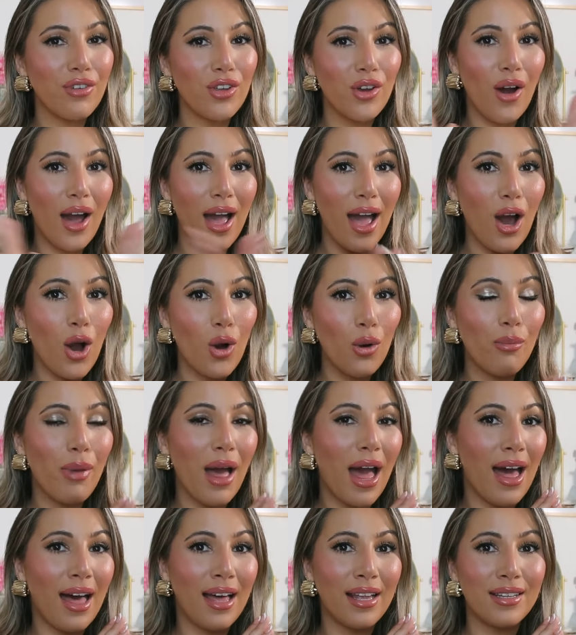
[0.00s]
for your help
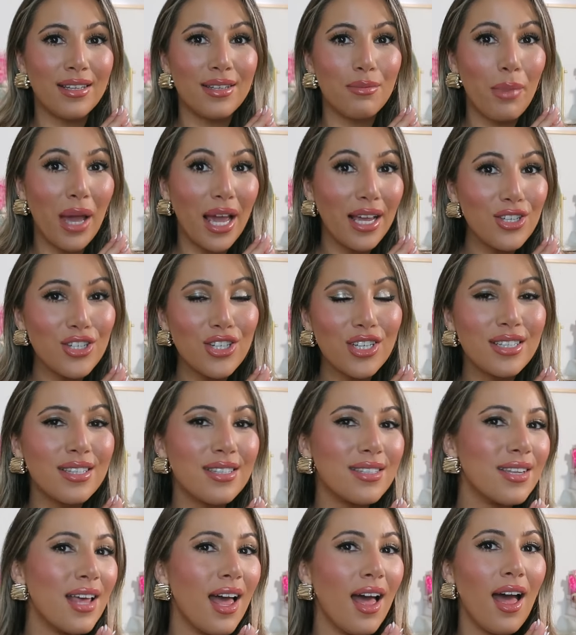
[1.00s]
and
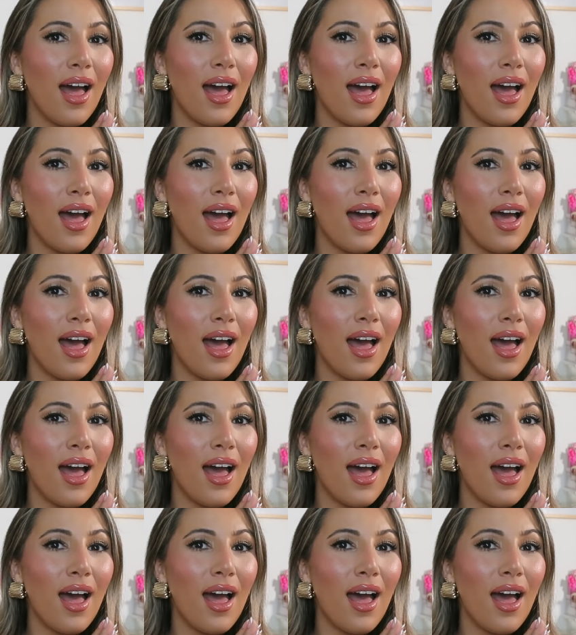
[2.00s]
patience,